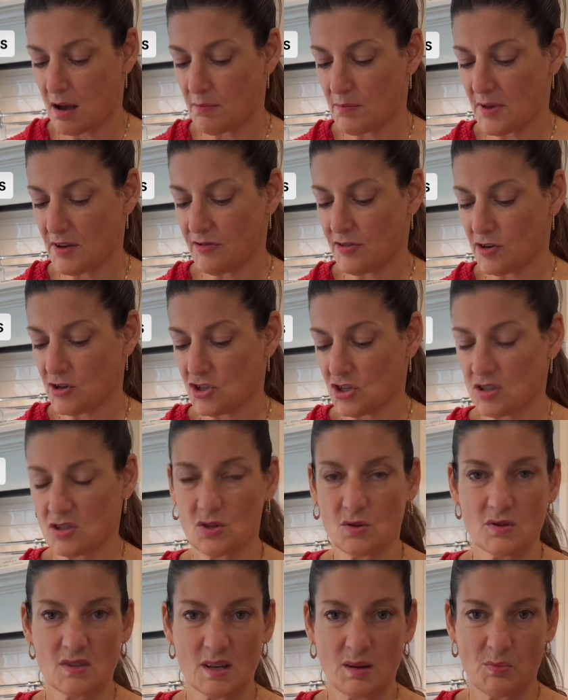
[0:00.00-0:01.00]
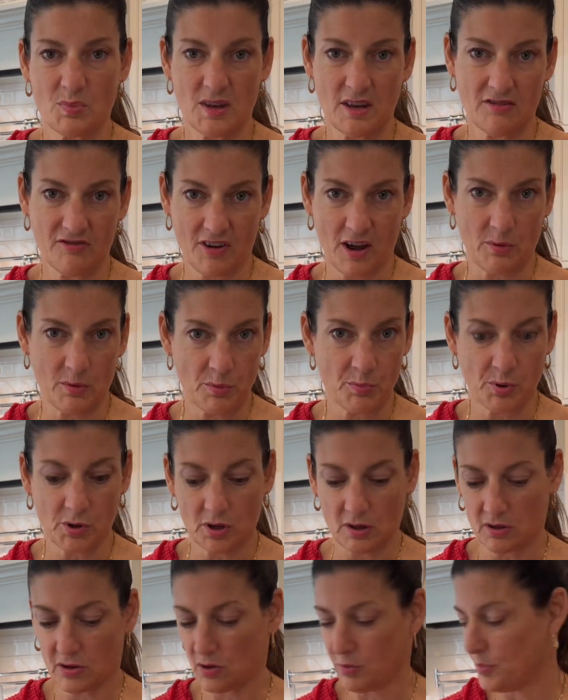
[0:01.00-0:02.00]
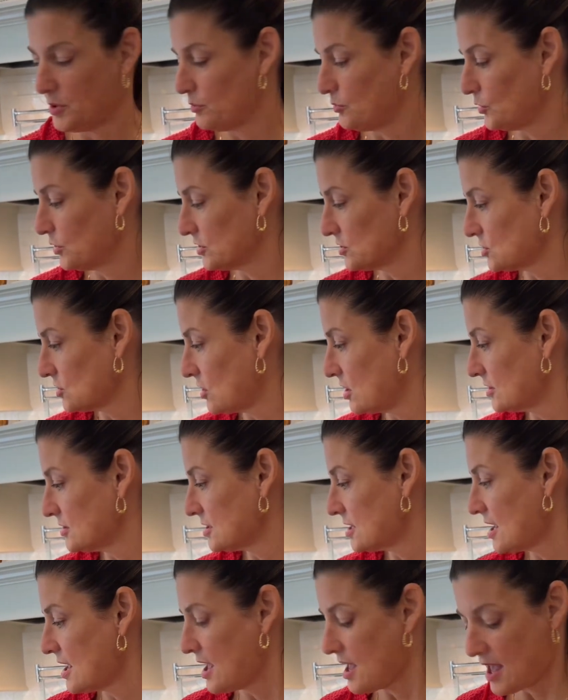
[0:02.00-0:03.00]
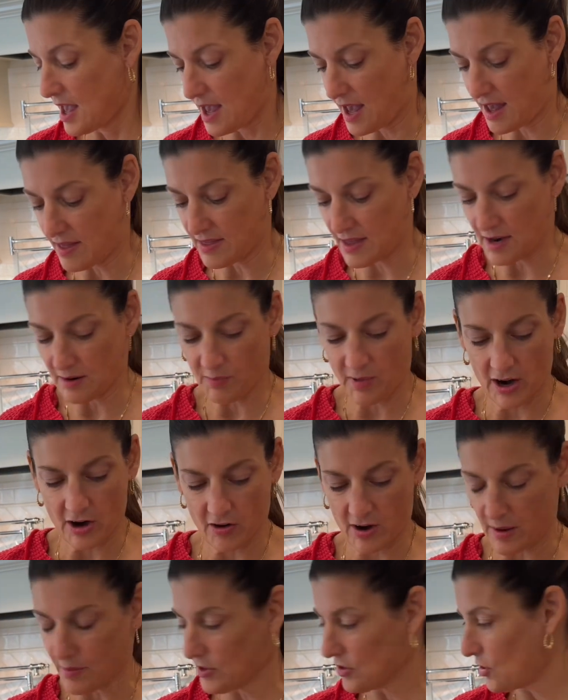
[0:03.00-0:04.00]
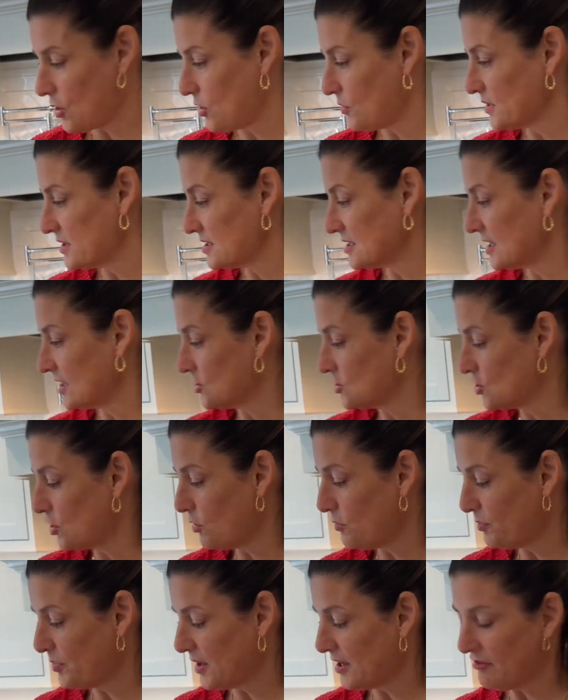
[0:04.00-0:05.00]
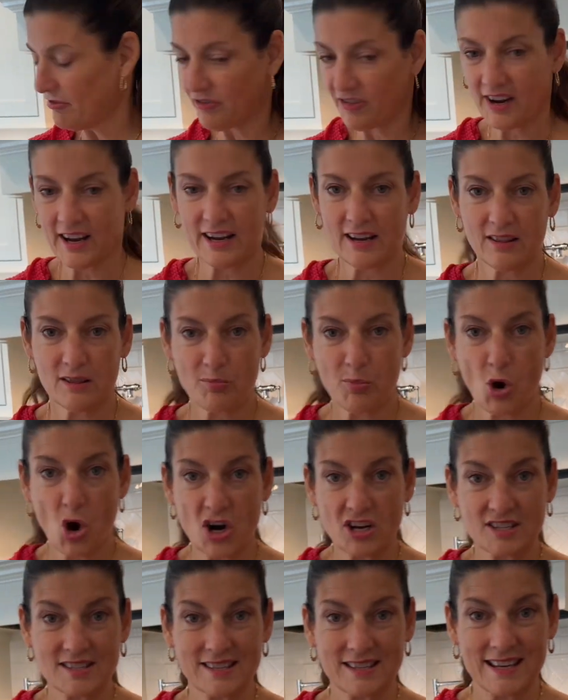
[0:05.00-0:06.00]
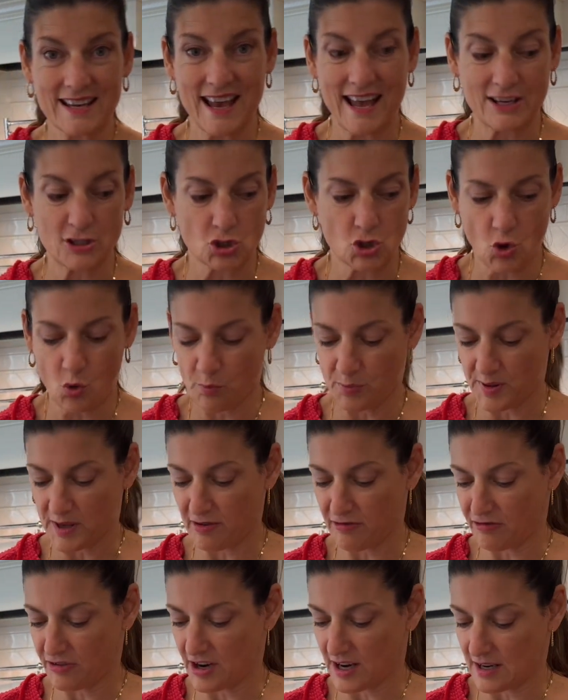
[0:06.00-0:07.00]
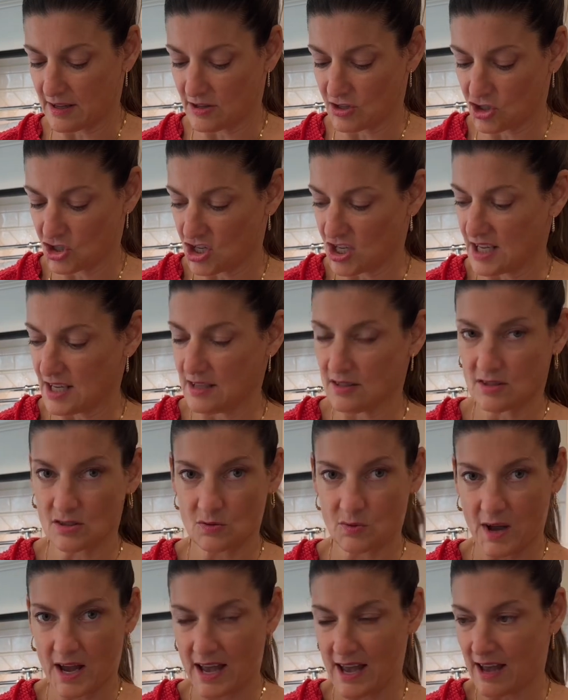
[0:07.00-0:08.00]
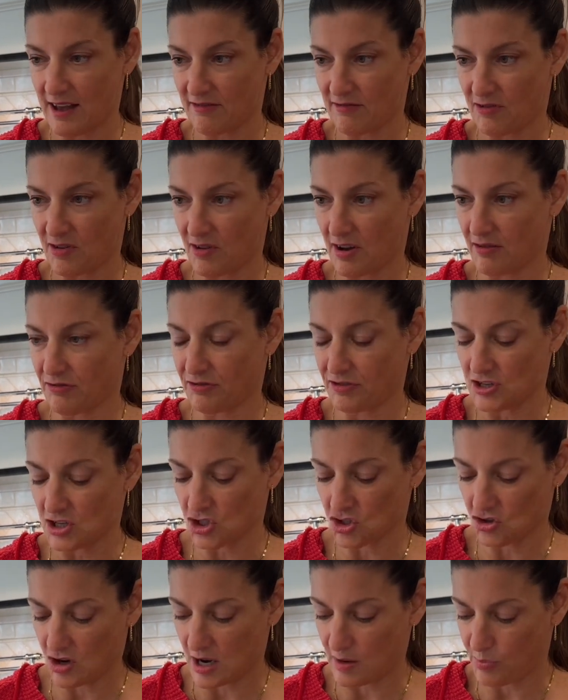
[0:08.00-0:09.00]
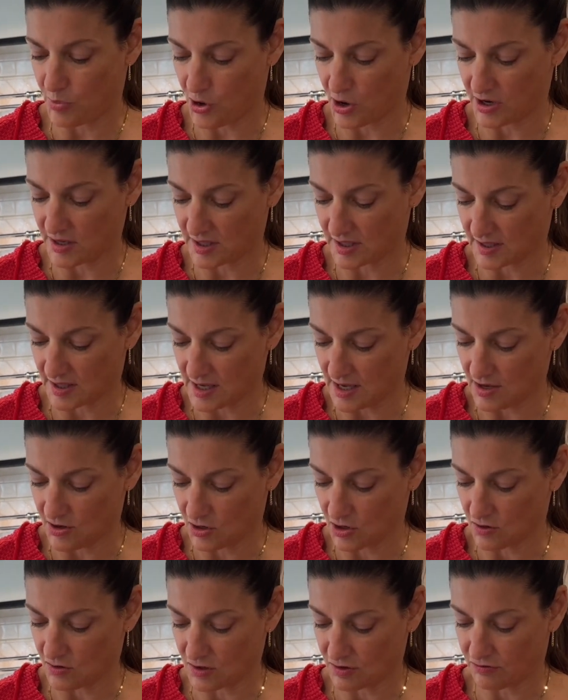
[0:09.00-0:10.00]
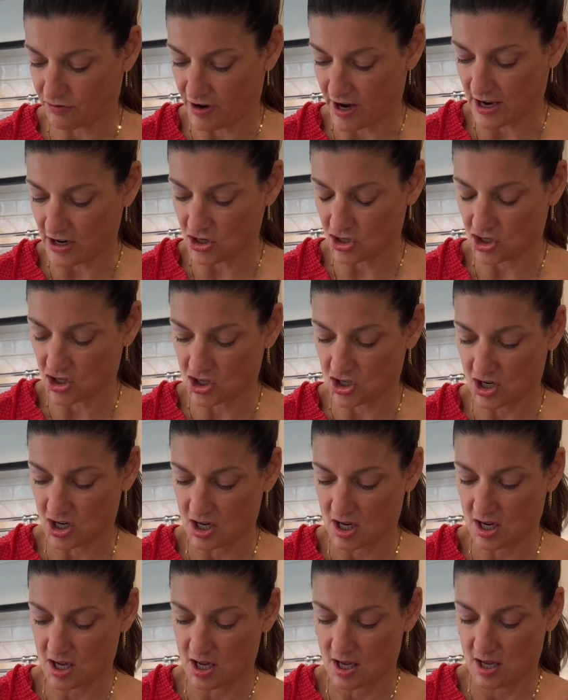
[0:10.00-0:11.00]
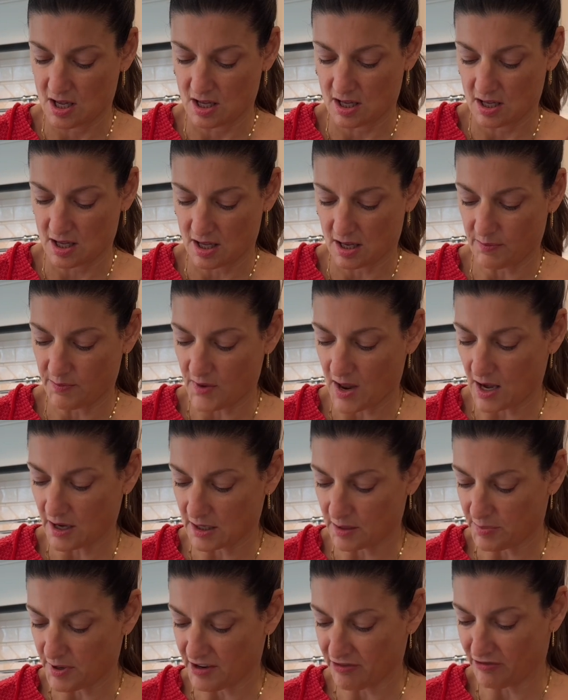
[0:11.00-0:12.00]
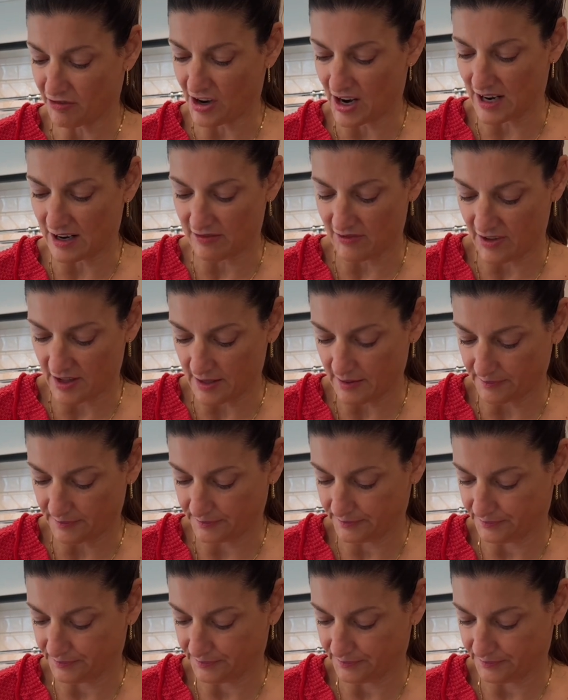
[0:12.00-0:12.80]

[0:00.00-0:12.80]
If you're just using beef, I would put a little bit more salt. And then my grandmother always said, don't be afraid of the parsley and don't be afraid of the cheese. So I have a freeze-dried parsley. You could use fresh. I'm not going to be afraid of it.